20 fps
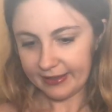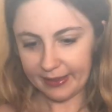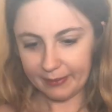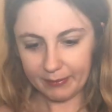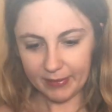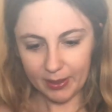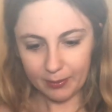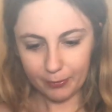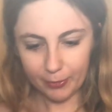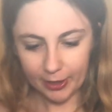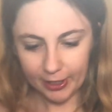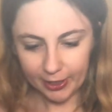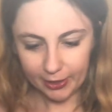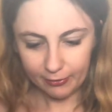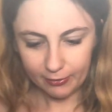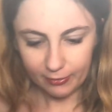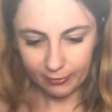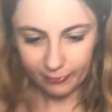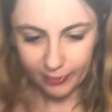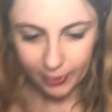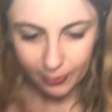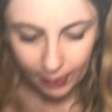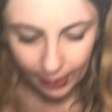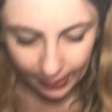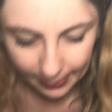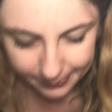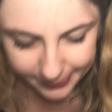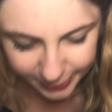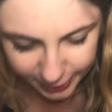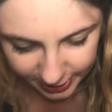let me bring you a few
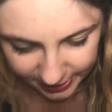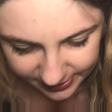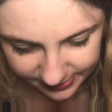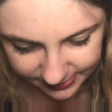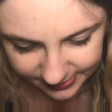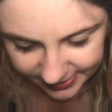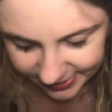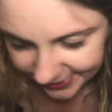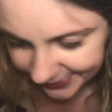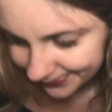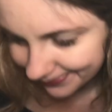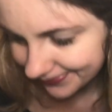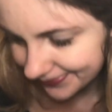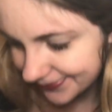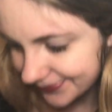options.